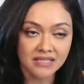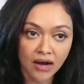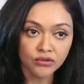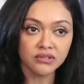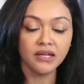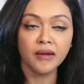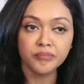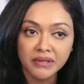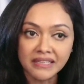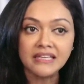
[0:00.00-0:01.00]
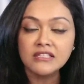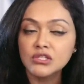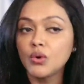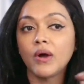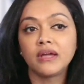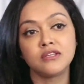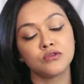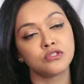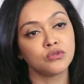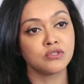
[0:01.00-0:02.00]
is out there. Please go and
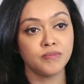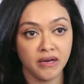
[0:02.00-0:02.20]
use those